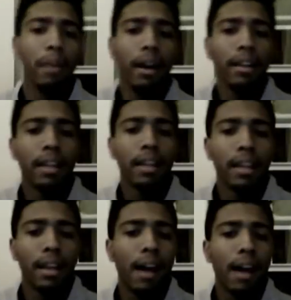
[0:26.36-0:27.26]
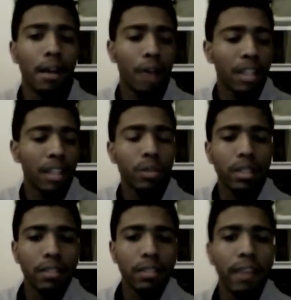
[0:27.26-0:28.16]
but I don't know, I just
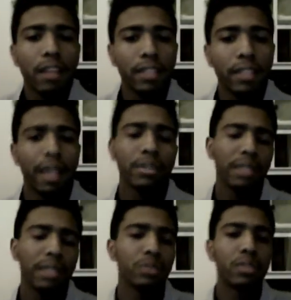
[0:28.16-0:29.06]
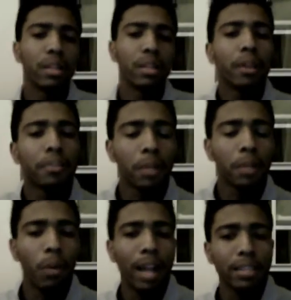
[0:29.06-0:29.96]
wasn't a fan of it. It was really weird for me
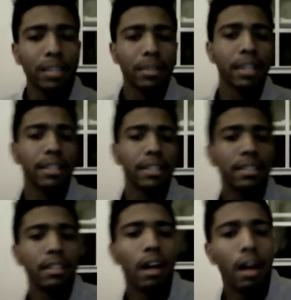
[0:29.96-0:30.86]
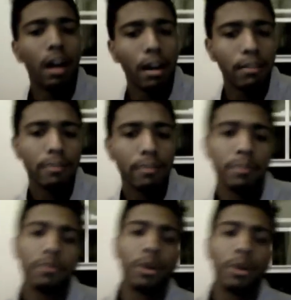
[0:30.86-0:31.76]
to watch something like this.
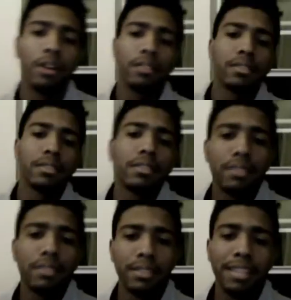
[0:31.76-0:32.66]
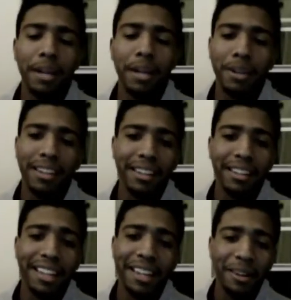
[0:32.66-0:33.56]
For Tanuki
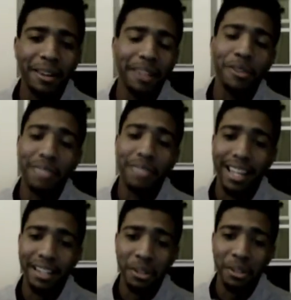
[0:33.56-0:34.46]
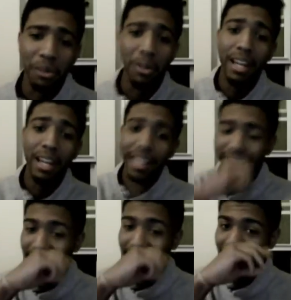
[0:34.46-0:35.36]
to hit on a dude that he knew
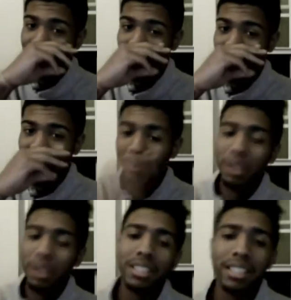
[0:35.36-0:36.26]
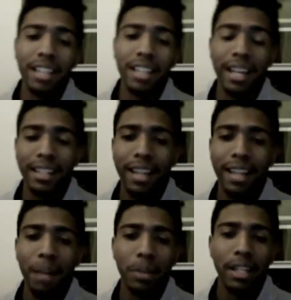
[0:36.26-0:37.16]
and pushed it and
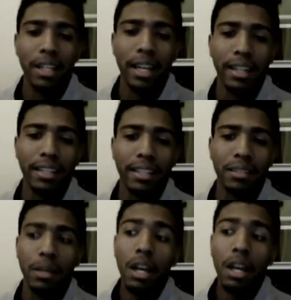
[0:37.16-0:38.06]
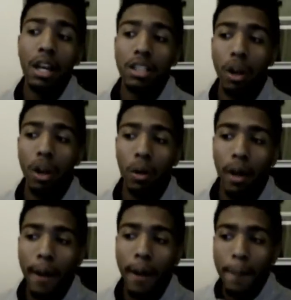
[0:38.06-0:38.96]
got pretty gay and kissed him.
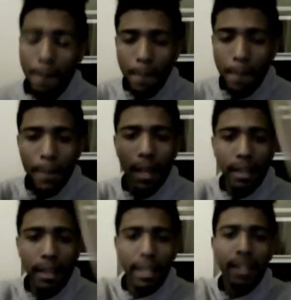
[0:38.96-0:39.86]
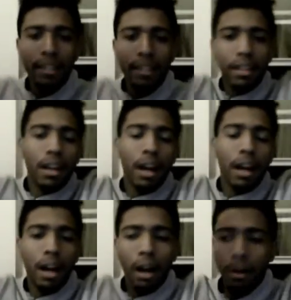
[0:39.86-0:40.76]
So again,
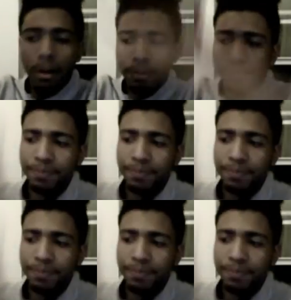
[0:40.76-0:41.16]
the